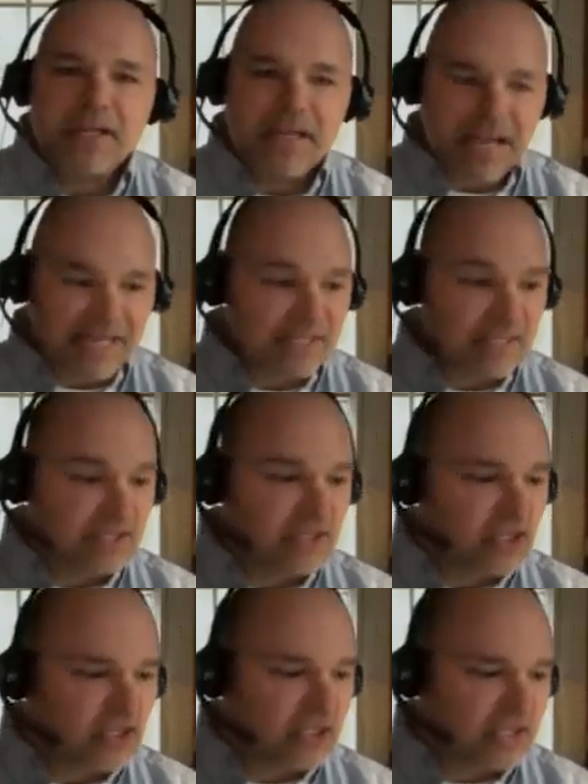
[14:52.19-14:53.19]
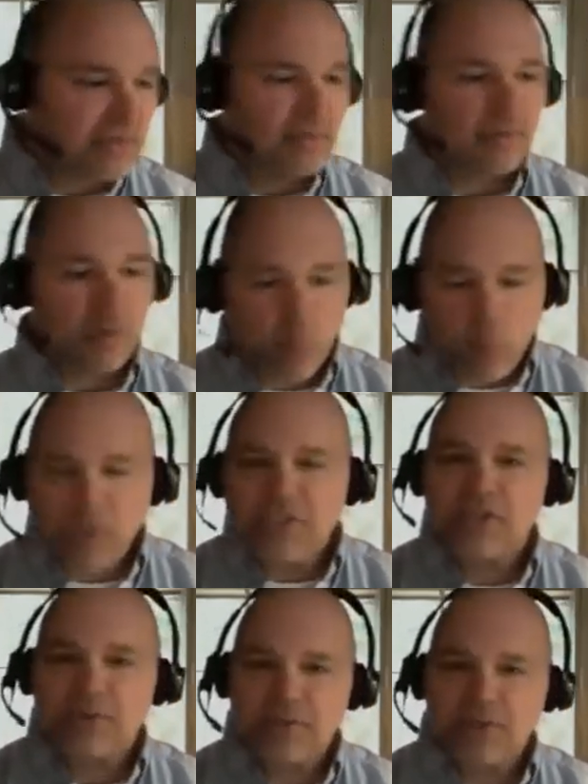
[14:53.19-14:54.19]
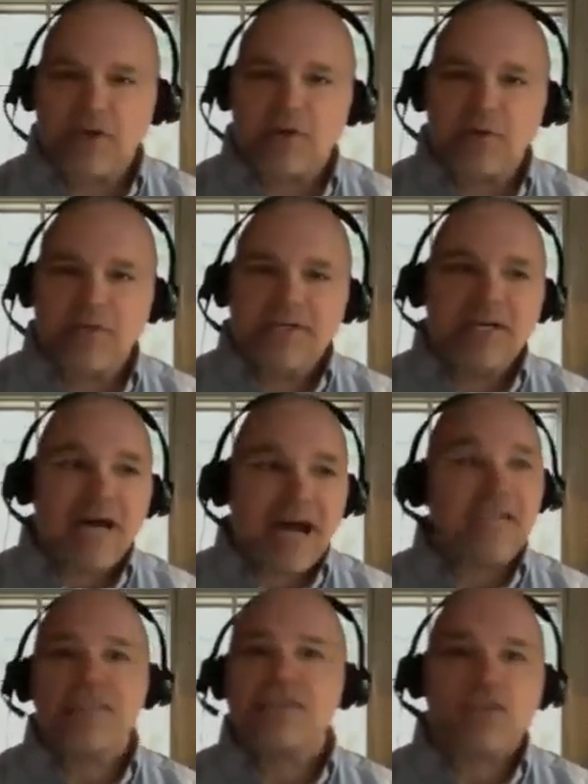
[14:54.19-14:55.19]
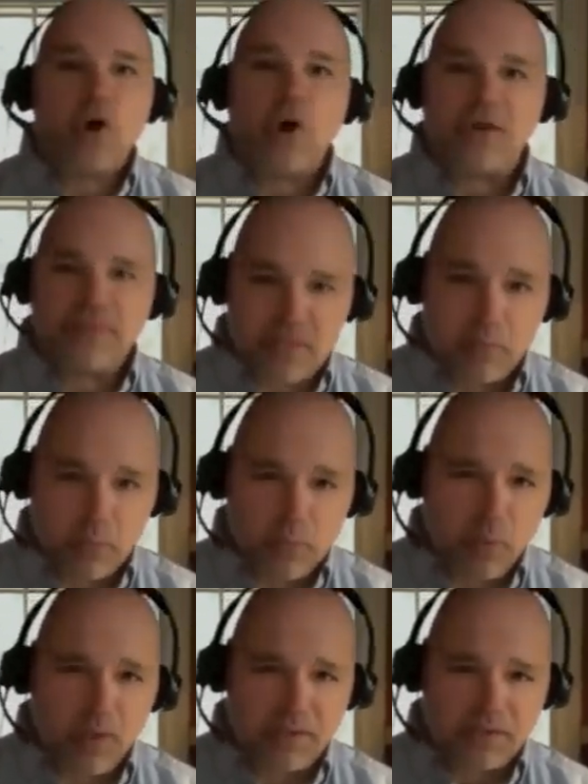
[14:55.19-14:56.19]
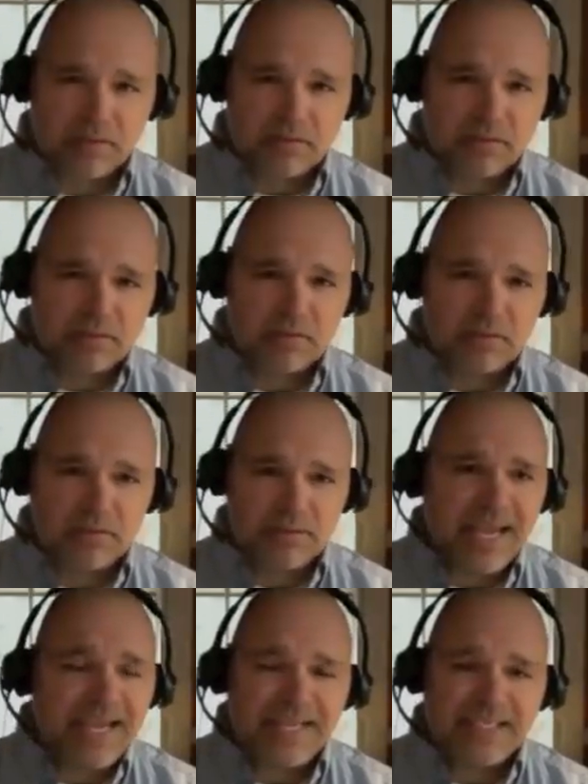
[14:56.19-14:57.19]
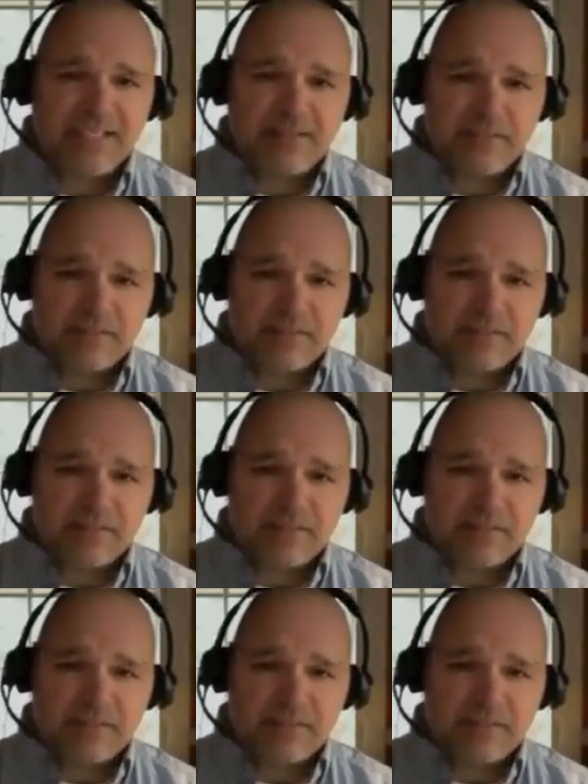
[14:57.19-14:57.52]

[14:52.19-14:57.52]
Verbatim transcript: I said initially one year ago, I thought they would want 99%.